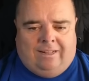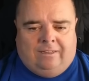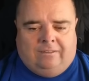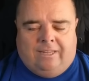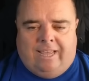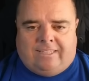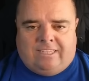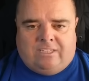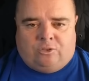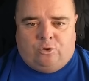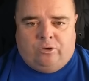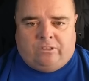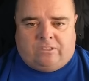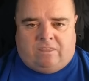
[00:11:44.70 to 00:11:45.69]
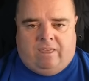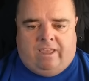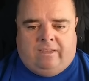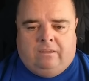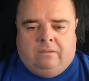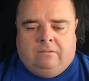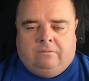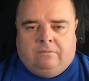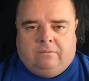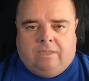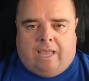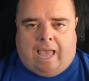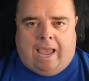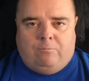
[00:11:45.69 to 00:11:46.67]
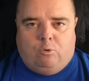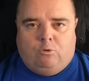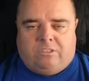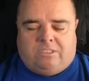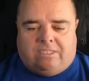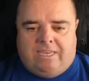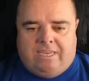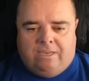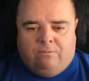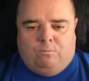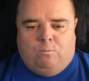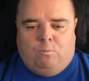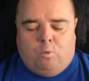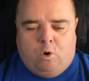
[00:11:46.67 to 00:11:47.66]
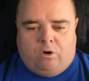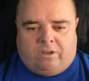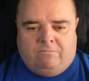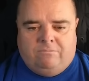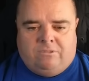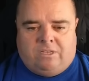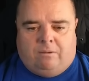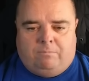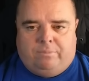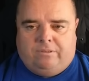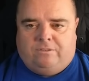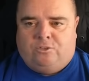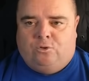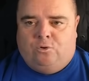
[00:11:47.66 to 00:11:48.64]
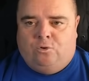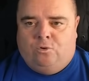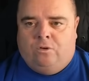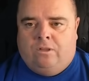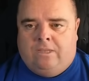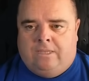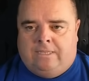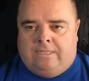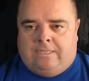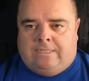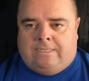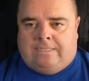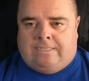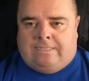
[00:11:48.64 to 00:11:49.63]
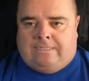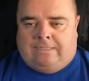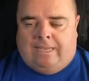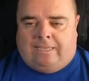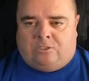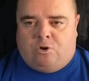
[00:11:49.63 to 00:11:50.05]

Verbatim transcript: let it do its thing and we'll see what comes up. So let's